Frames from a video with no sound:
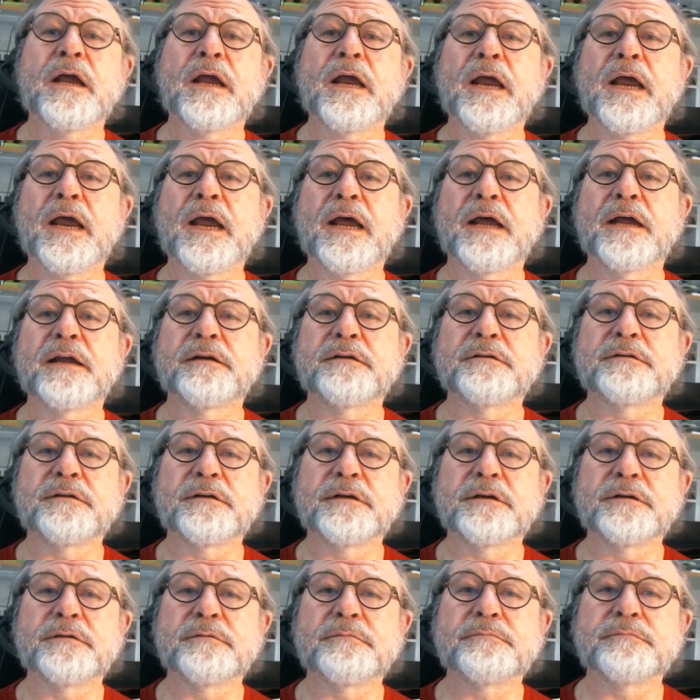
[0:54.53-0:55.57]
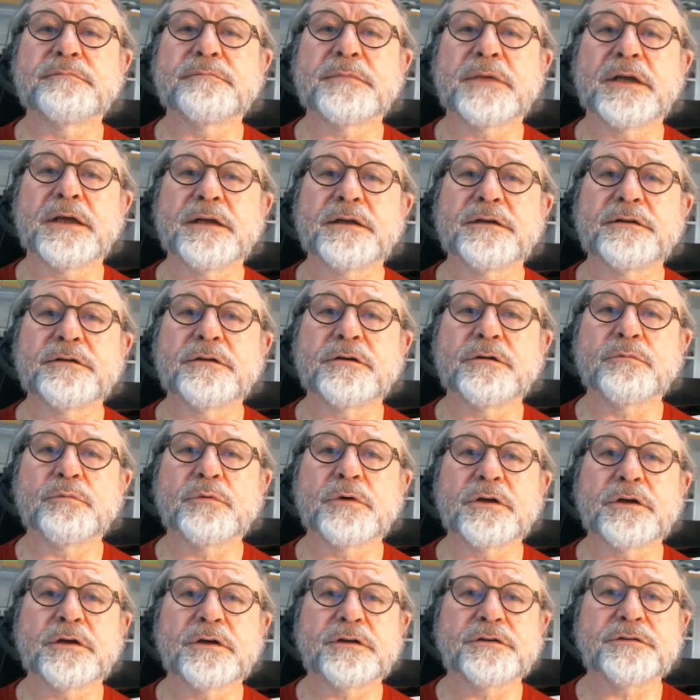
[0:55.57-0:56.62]
And
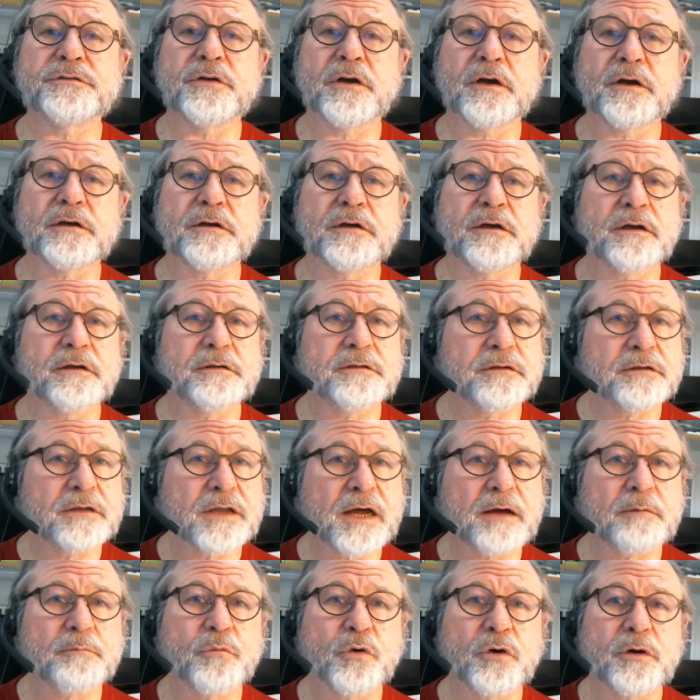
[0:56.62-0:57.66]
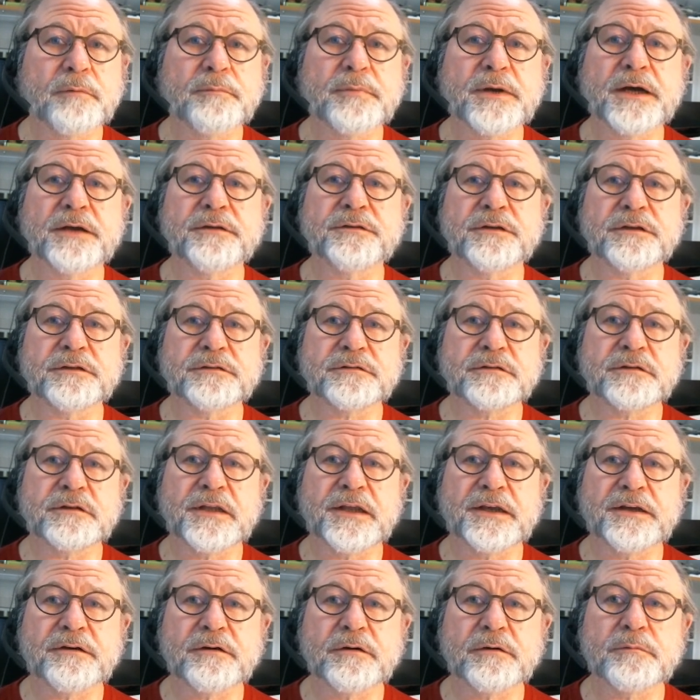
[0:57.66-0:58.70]
we're going to talk a lot more about this
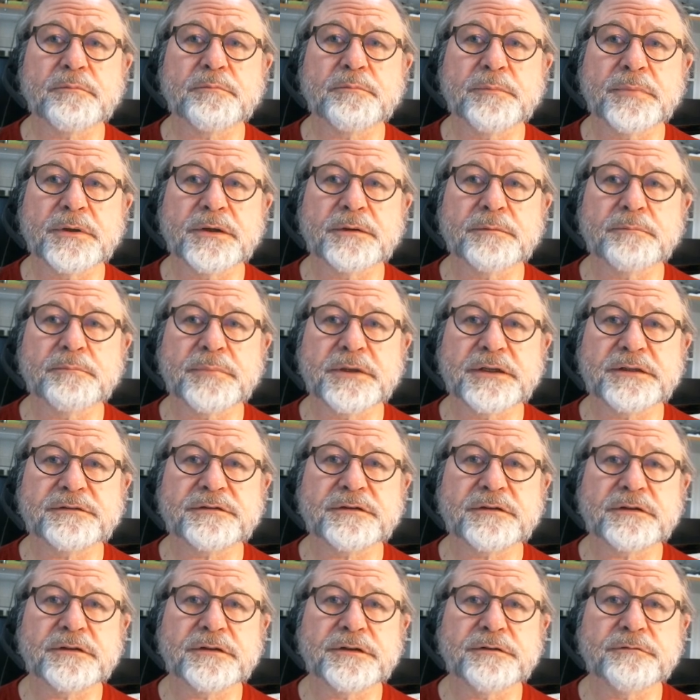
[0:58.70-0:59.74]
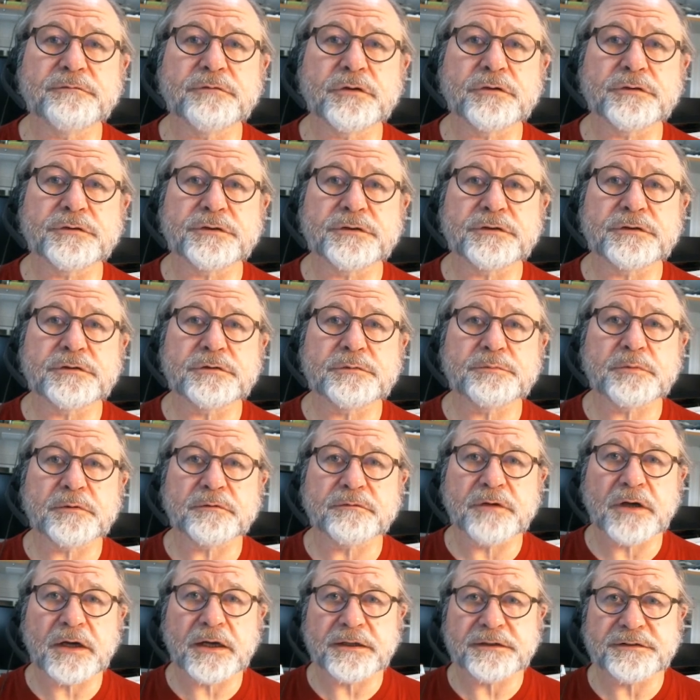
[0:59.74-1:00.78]
later, but basically voltage
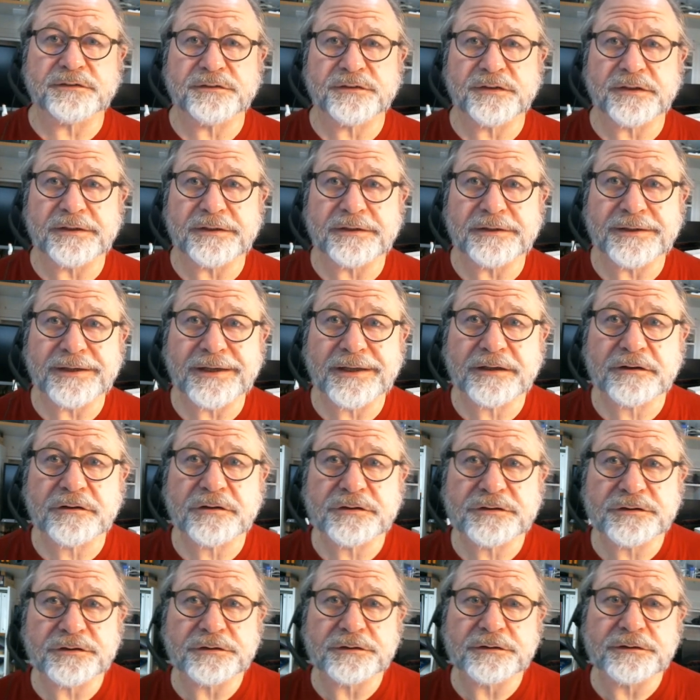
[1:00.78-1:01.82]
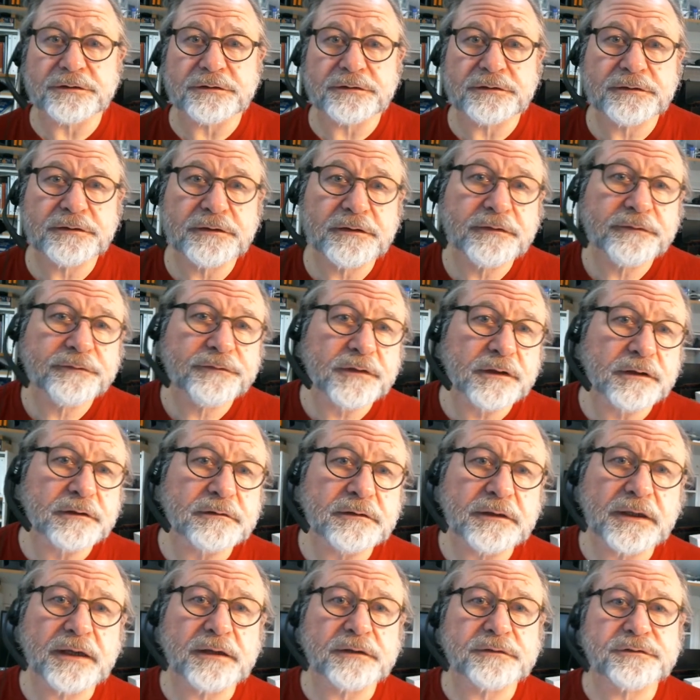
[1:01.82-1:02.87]
provides the energy that
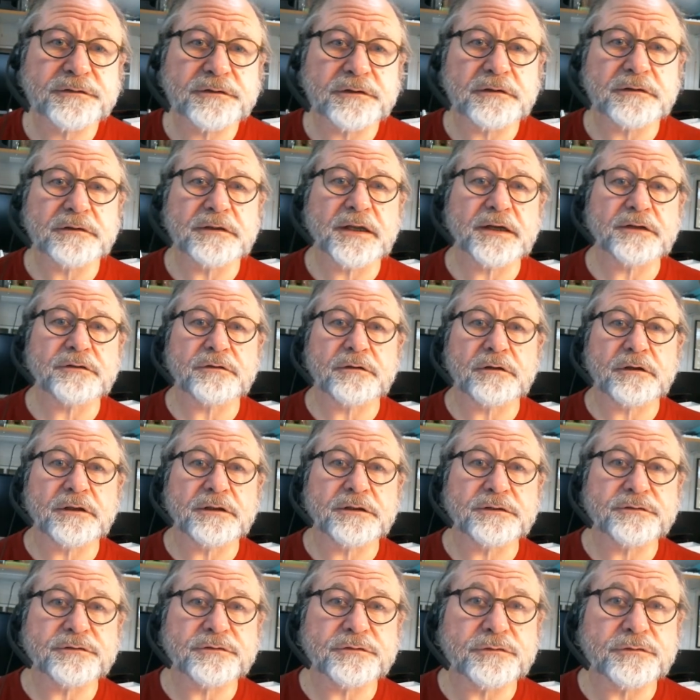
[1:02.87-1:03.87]
allows the electrons